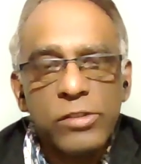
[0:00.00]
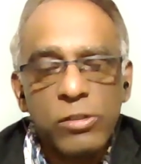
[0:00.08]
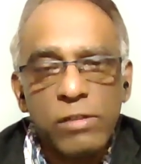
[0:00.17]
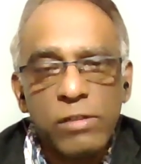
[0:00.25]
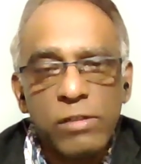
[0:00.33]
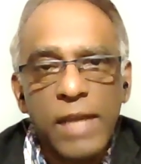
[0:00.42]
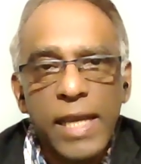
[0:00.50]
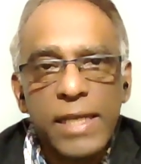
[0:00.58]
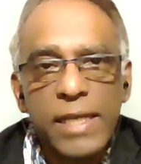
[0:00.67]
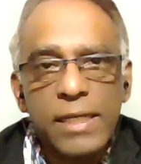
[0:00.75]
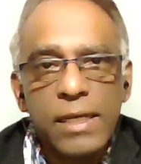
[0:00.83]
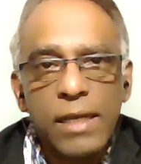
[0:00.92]
sort of
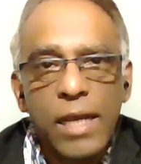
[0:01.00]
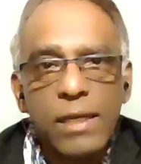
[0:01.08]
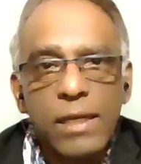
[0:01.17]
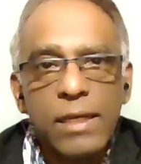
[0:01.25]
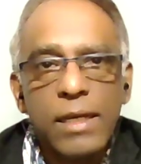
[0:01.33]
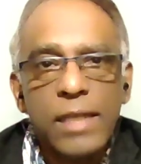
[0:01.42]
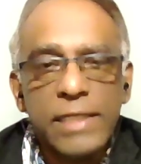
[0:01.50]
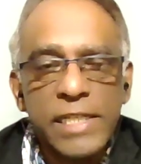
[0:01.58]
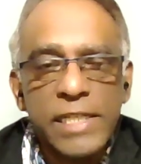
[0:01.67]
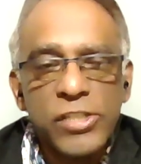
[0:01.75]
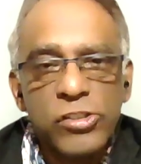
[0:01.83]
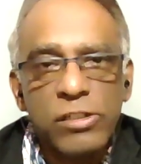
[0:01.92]
like the
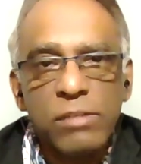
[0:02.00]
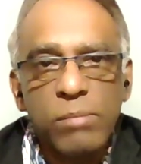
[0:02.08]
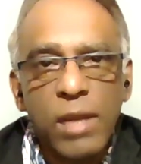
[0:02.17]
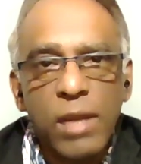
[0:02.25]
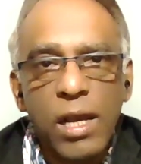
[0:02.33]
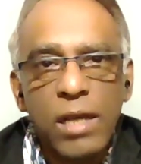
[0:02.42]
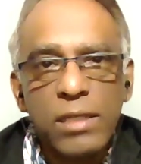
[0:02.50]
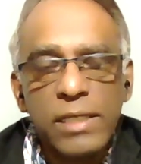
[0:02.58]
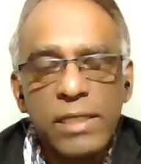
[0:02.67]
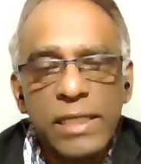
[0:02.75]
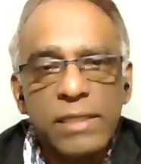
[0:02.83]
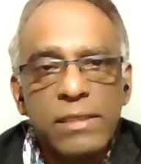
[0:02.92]
Eastern Bloc
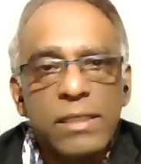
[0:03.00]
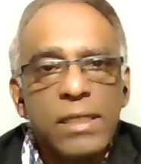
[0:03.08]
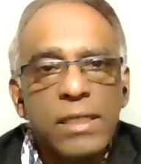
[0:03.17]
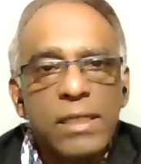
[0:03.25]
in